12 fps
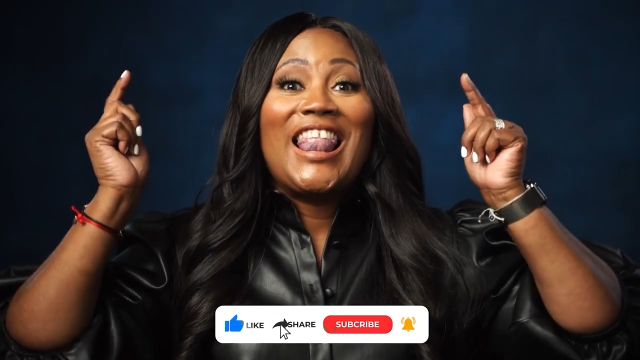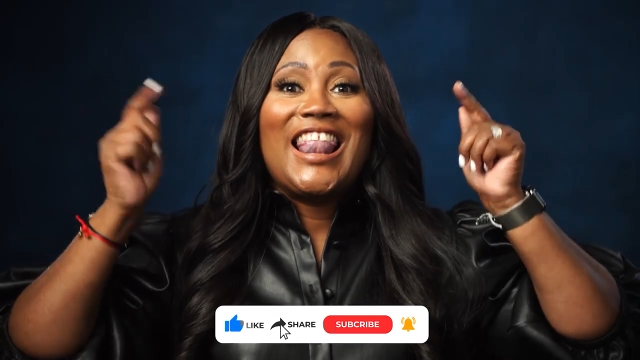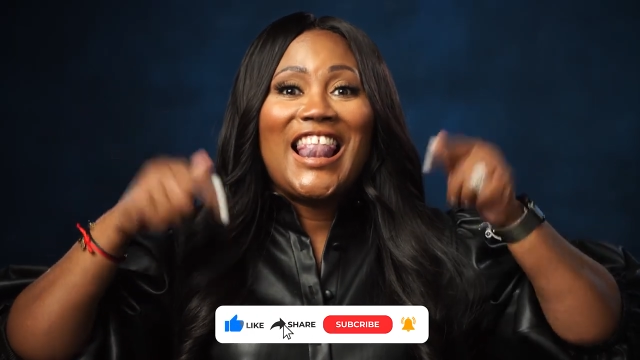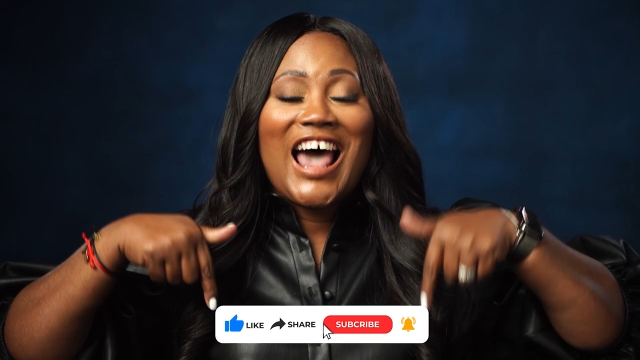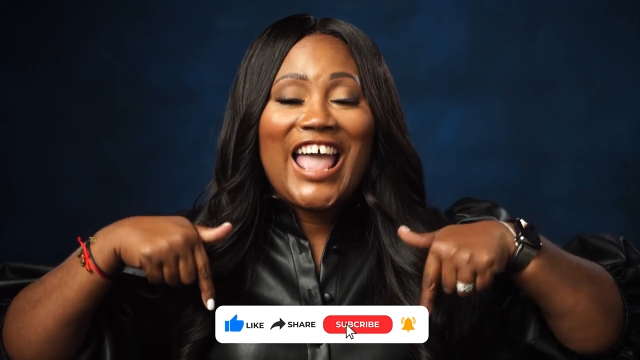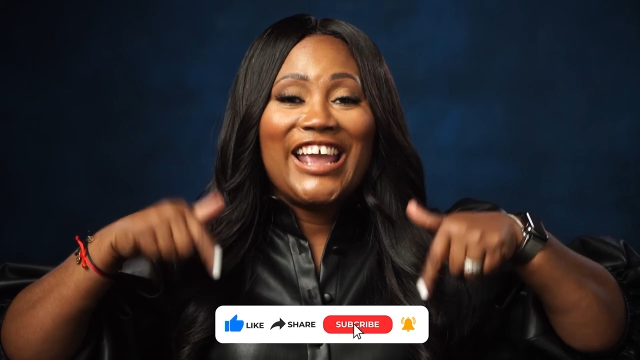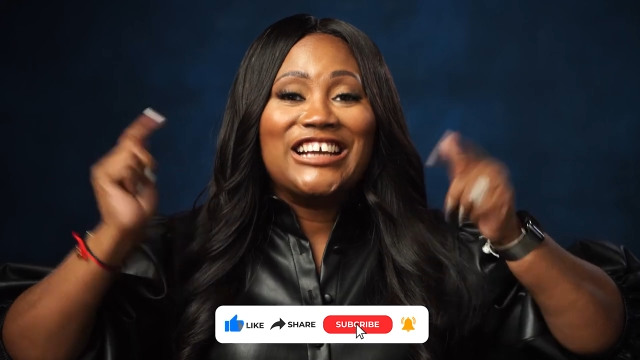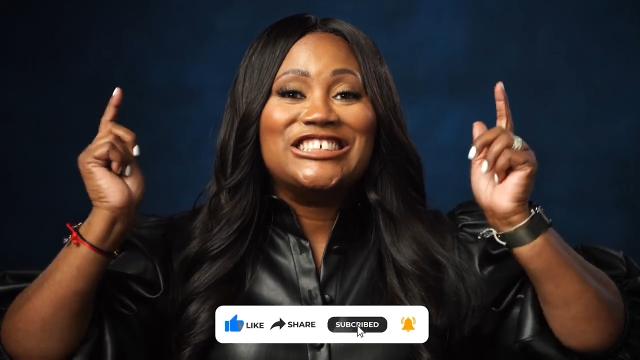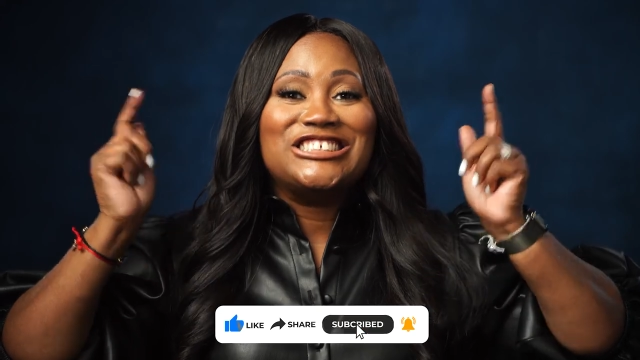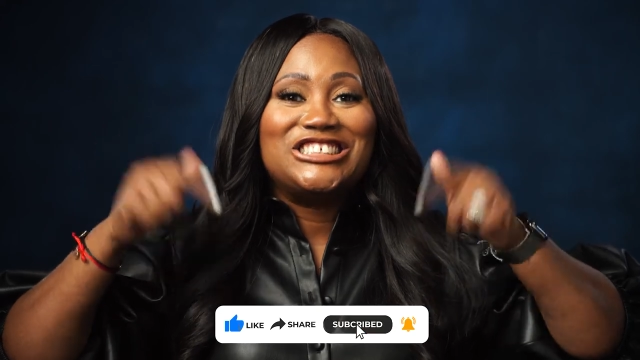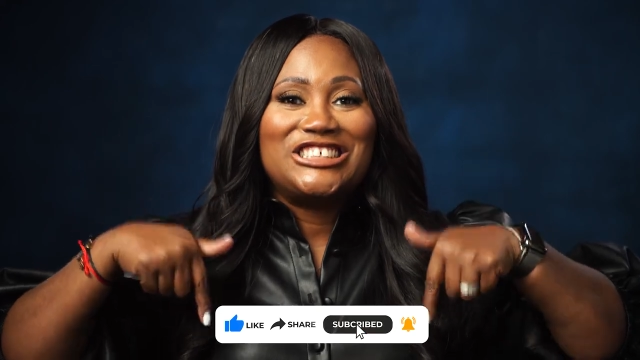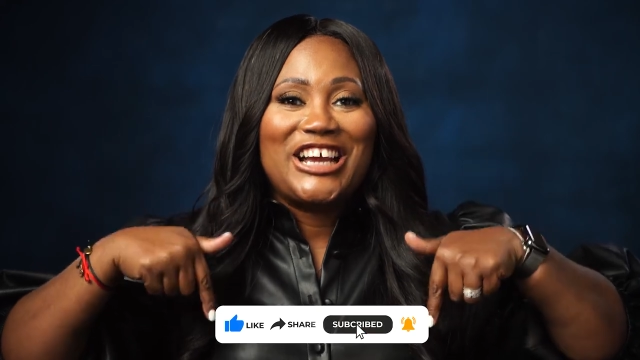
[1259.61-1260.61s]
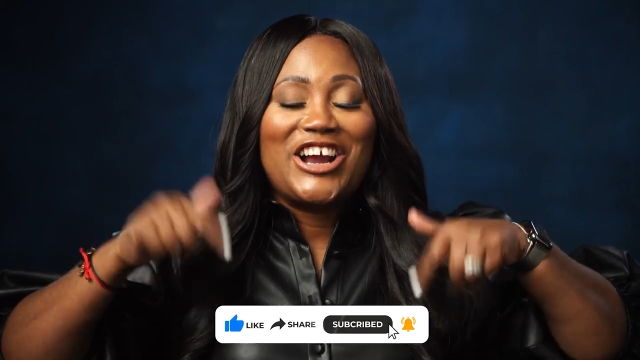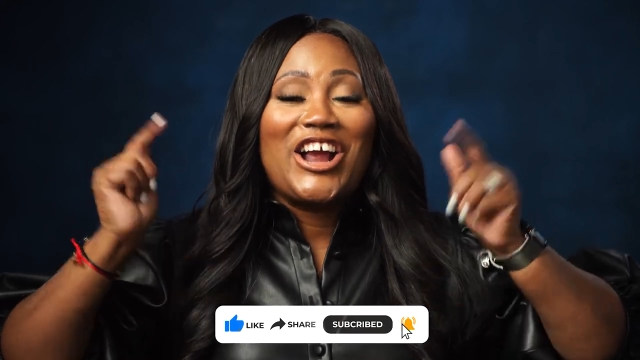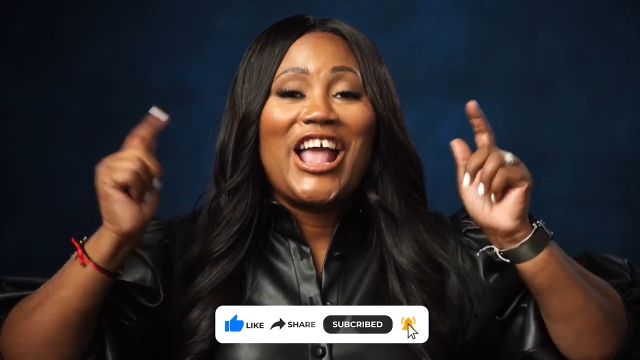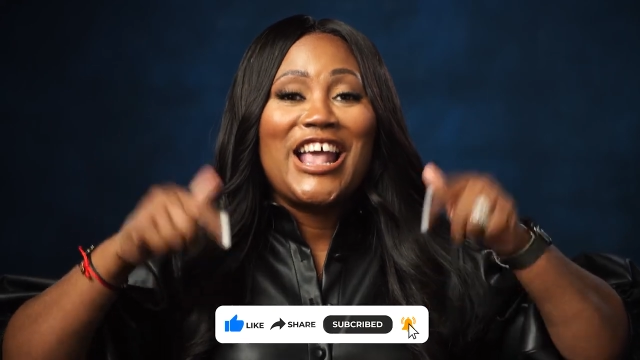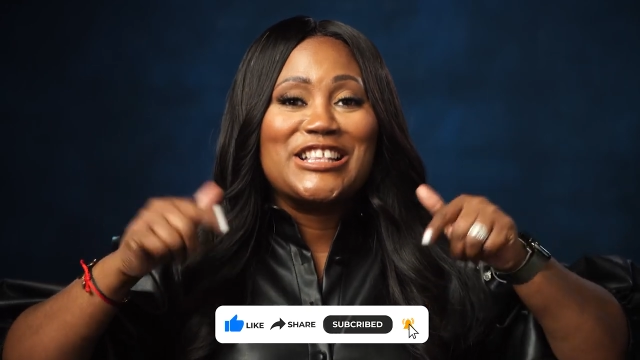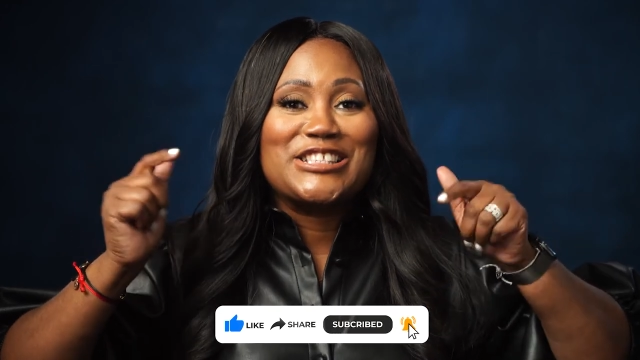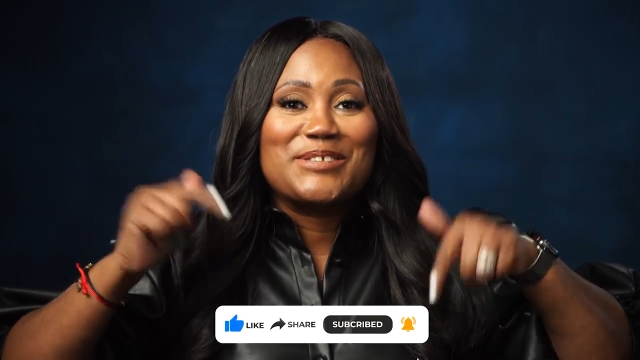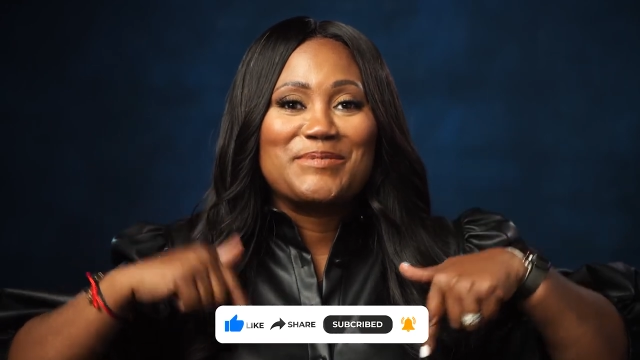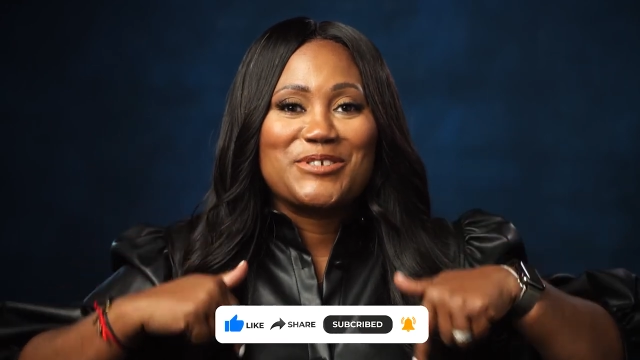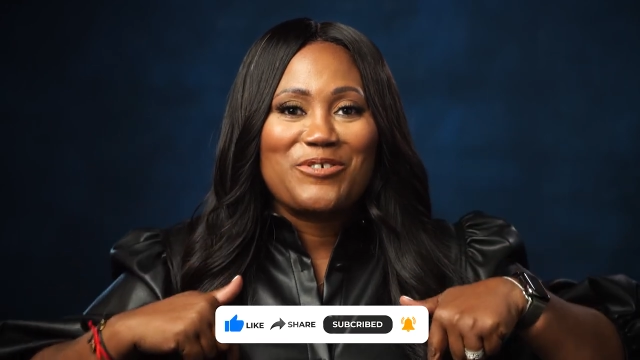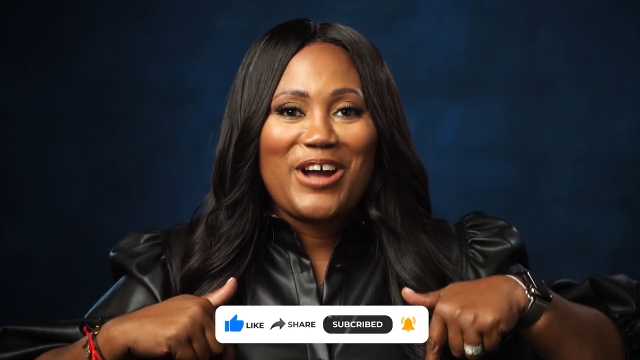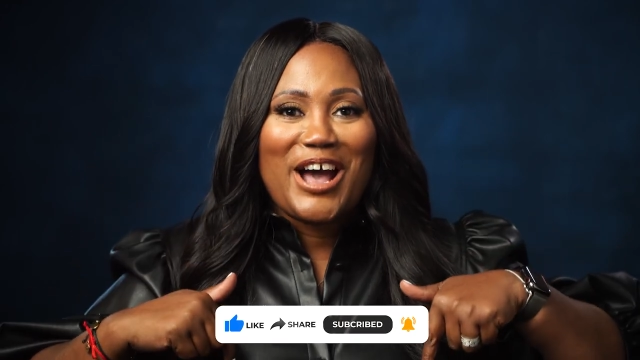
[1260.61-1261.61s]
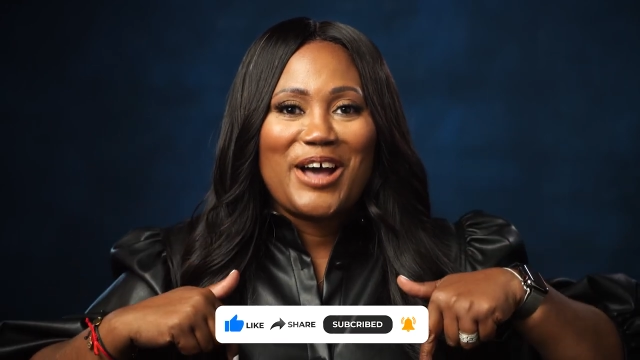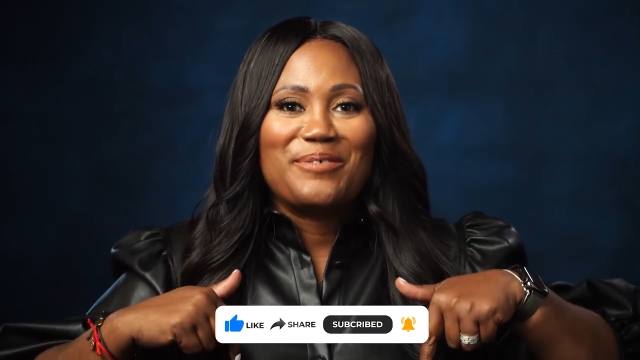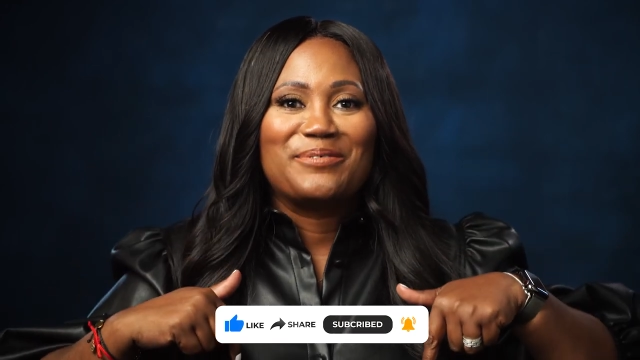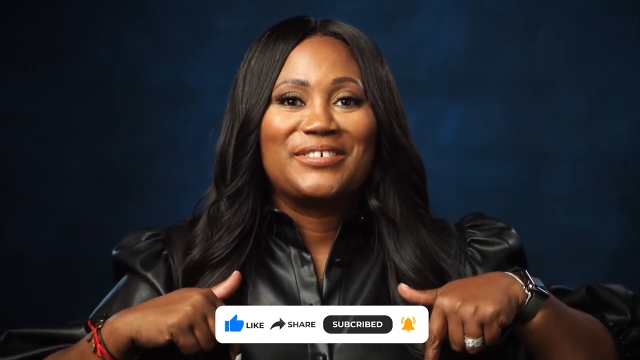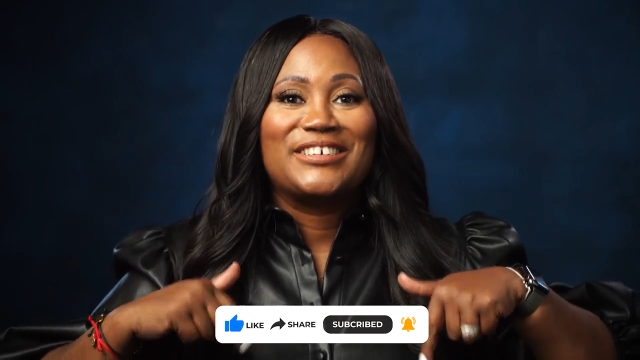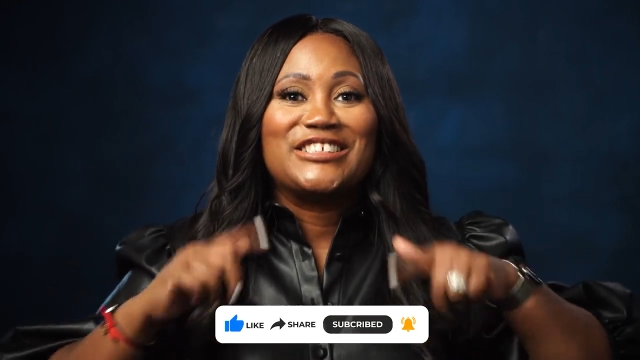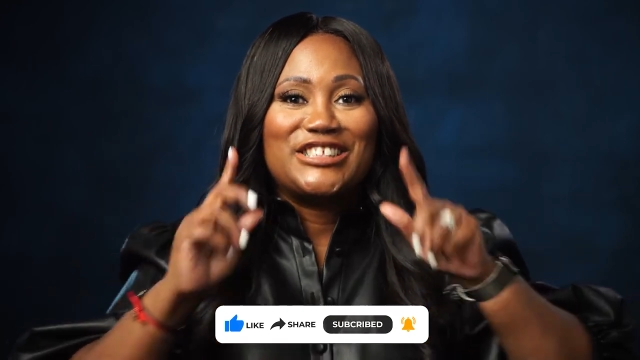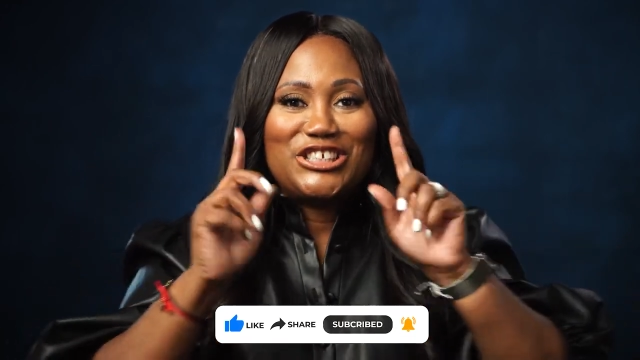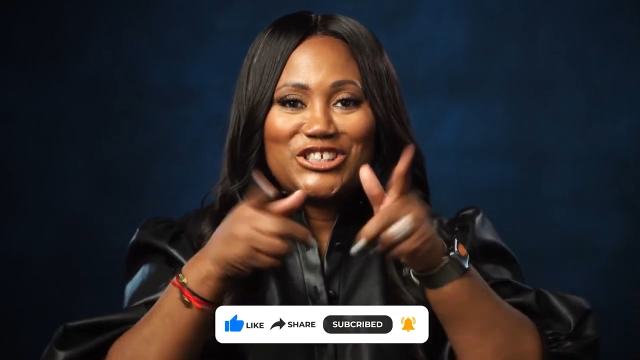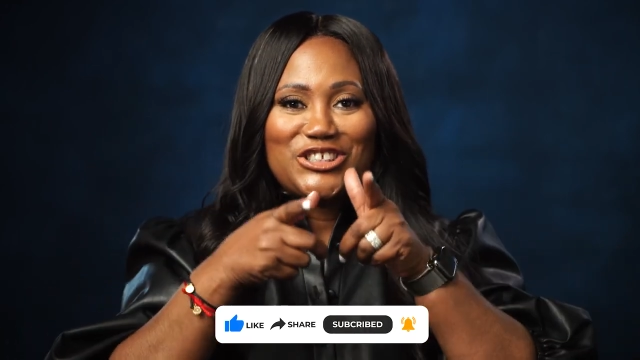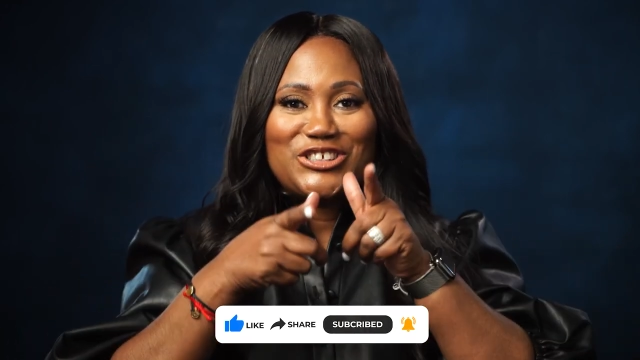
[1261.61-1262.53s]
Like, share, and subscribe. See you